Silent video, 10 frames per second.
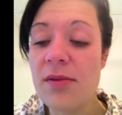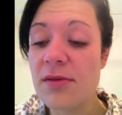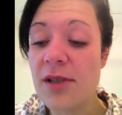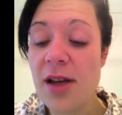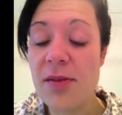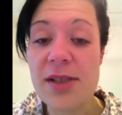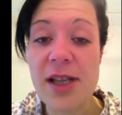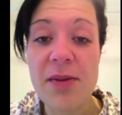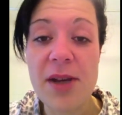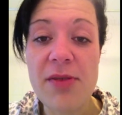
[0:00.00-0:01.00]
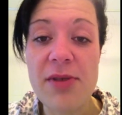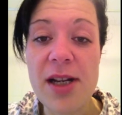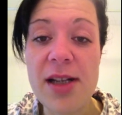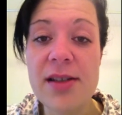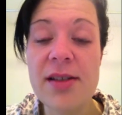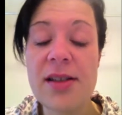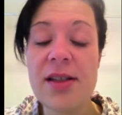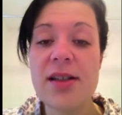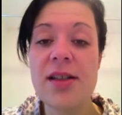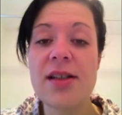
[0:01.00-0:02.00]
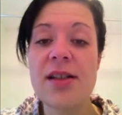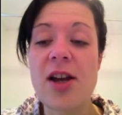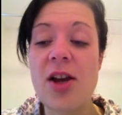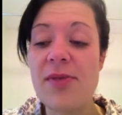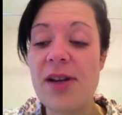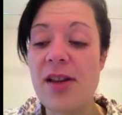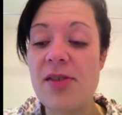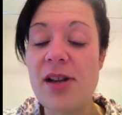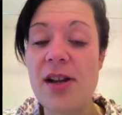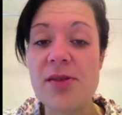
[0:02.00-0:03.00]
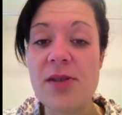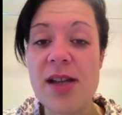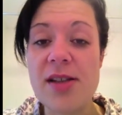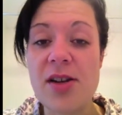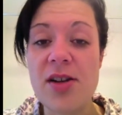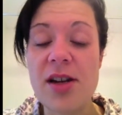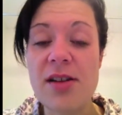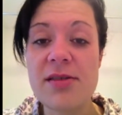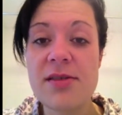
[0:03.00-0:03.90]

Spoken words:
yeah, we'll see how we go really. Hopefully those lines will get darker.